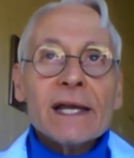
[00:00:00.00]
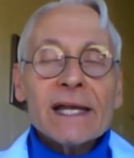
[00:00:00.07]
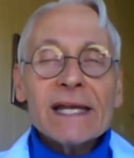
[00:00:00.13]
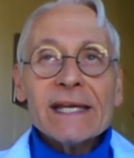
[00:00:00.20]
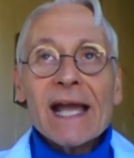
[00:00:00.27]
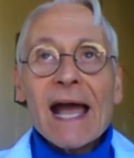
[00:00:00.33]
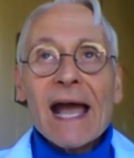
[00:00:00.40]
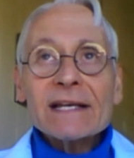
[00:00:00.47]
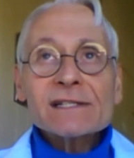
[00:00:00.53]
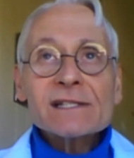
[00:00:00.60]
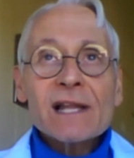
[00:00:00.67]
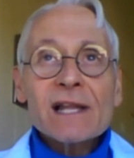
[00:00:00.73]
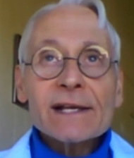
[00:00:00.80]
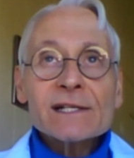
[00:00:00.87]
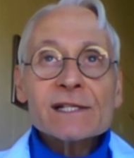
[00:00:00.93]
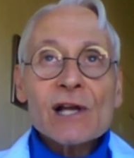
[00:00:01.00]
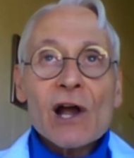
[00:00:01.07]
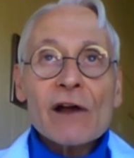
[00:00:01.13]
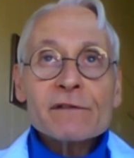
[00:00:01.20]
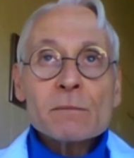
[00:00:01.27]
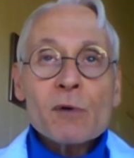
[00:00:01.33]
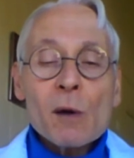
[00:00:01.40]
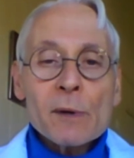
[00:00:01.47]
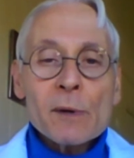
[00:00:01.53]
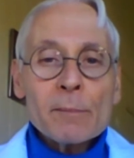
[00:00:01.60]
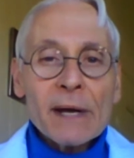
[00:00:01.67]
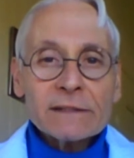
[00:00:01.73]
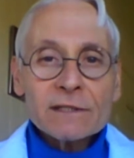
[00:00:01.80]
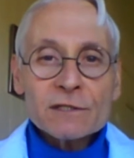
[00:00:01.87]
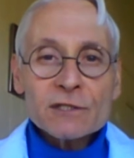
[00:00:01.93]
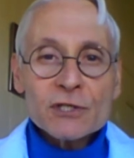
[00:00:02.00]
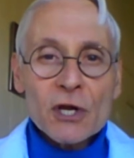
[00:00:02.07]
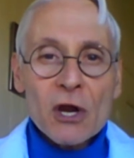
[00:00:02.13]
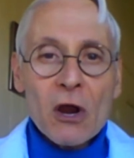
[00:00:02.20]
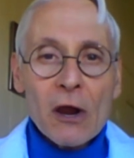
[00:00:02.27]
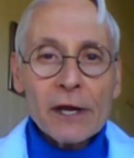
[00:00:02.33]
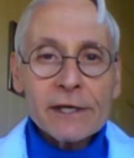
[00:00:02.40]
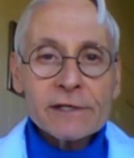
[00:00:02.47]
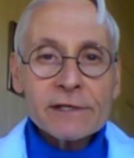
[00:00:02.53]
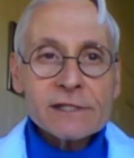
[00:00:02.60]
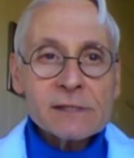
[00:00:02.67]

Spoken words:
he has like Sarvabhauma Bhattacharya